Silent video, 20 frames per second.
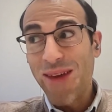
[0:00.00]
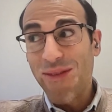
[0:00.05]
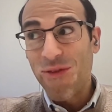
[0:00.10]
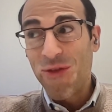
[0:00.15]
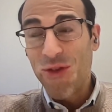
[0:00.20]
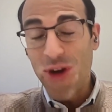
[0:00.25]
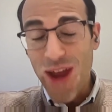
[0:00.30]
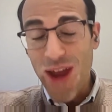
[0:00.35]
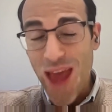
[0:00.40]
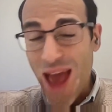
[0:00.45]

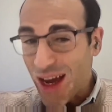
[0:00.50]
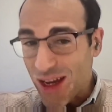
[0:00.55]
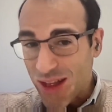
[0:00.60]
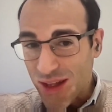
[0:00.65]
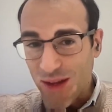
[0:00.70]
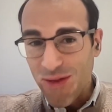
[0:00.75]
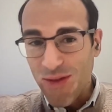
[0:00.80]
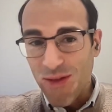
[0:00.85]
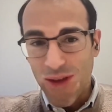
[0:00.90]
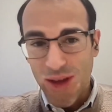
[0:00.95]
bank very
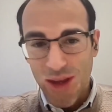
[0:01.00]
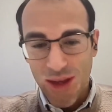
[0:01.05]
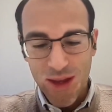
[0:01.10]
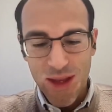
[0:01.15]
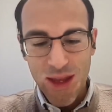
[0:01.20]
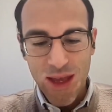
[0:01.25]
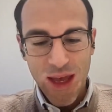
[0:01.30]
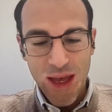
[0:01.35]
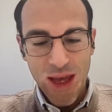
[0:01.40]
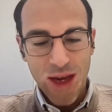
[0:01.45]
active
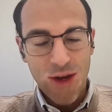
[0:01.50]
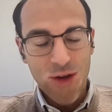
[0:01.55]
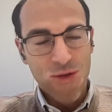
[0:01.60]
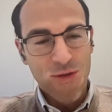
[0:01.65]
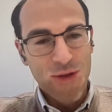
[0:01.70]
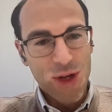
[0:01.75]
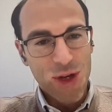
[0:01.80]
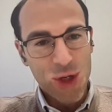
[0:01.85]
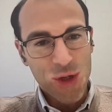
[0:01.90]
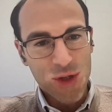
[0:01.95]
in the
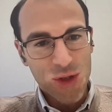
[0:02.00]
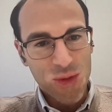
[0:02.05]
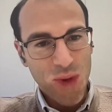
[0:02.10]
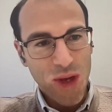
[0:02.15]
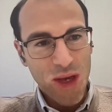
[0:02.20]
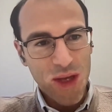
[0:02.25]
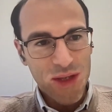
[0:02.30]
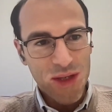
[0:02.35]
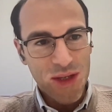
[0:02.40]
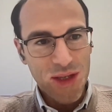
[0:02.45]
innovation
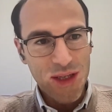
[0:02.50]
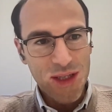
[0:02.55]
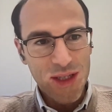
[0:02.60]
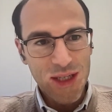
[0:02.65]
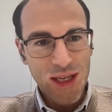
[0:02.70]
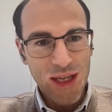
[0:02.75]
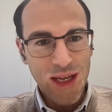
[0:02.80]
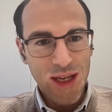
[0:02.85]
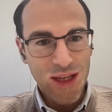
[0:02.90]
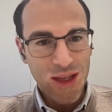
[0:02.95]
space in
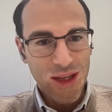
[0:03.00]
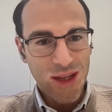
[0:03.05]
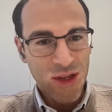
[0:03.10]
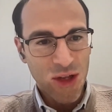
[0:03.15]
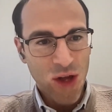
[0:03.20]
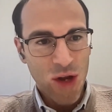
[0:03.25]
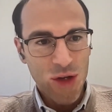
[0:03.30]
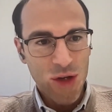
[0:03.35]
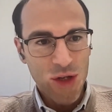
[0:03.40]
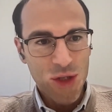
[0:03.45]
Italy and in
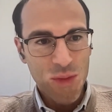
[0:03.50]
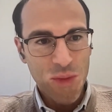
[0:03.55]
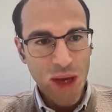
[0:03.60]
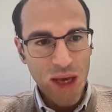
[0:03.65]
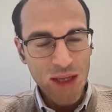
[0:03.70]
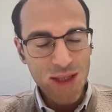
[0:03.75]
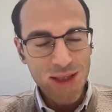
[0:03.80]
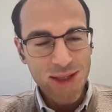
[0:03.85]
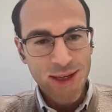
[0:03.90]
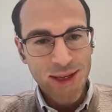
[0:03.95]
technology
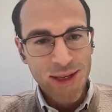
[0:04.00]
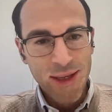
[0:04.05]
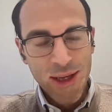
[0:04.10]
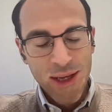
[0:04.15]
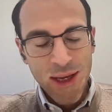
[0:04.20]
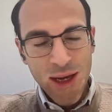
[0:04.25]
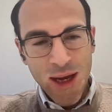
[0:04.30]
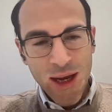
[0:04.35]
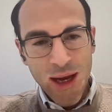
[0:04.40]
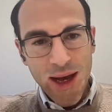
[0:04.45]
space.
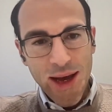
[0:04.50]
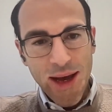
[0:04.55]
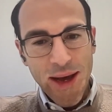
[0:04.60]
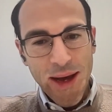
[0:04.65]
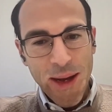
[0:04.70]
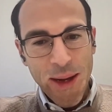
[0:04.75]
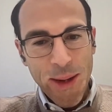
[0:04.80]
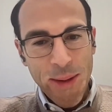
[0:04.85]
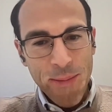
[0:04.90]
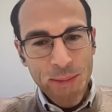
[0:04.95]

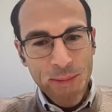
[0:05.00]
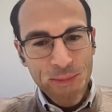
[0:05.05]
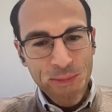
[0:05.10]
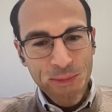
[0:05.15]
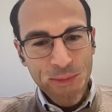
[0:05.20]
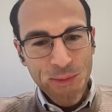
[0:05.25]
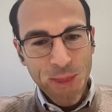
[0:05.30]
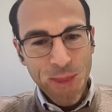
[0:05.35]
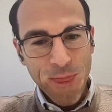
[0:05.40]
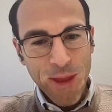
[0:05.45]

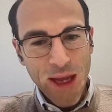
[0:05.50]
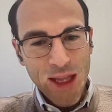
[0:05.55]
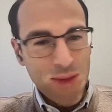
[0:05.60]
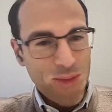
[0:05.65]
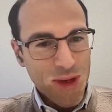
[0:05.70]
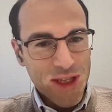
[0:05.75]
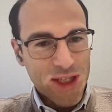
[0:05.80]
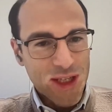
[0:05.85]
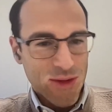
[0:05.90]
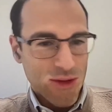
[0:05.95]
And
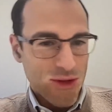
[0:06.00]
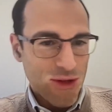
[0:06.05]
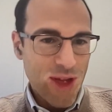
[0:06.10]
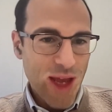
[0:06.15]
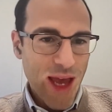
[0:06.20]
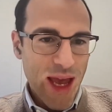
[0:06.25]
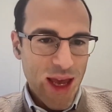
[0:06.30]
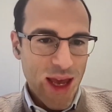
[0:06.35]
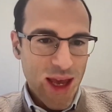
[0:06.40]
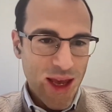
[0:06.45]
the Pixel
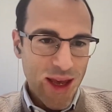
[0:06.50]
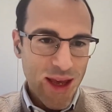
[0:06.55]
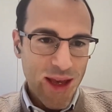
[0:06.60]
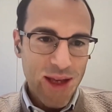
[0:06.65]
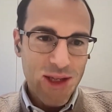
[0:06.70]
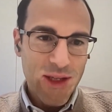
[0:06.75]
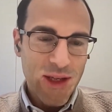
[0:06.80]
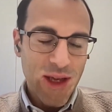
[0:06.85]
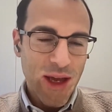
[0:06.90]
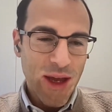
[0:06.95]

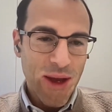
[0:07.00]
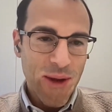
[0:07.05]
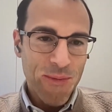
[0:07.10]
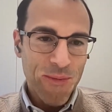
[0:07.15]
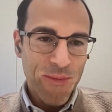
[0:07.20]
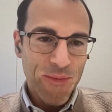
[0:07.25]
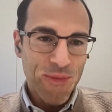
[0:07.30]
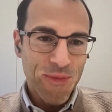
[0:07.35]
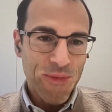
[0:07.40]
today is